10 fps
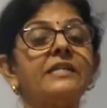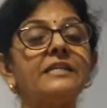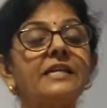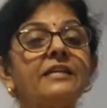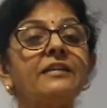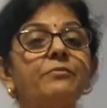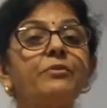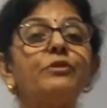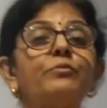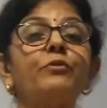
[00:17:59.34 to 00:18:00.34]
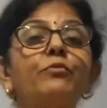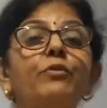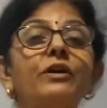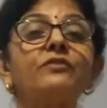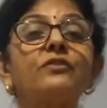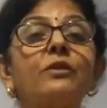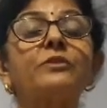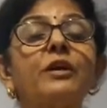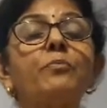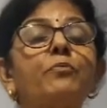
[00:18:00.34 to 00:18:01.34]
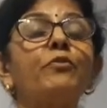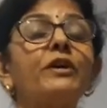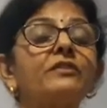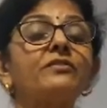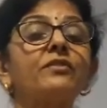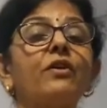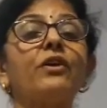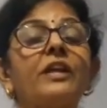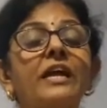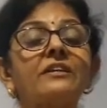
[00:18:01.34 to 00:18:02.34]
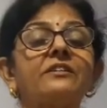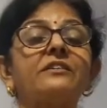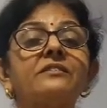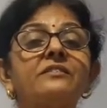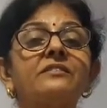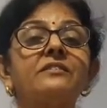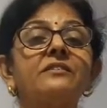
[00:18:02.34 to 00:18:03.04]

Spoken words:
written in beautiful words of the poets or writers,